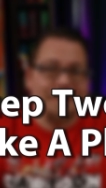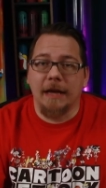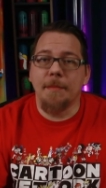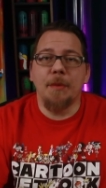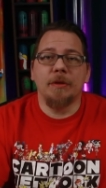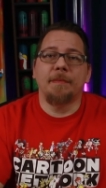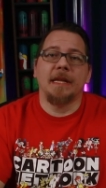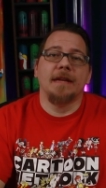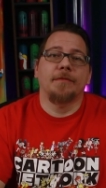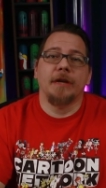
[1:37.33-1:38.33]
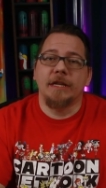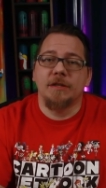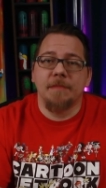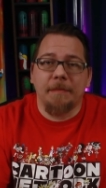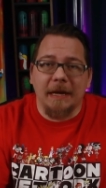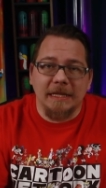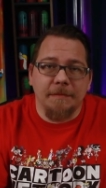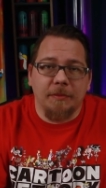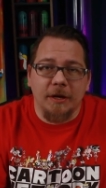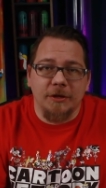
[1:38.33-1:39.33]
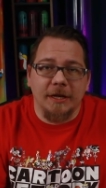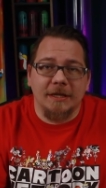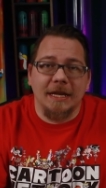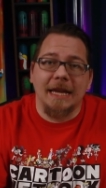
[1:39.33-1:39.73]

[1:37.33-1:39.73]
I come up with a plan for each of my painting projects,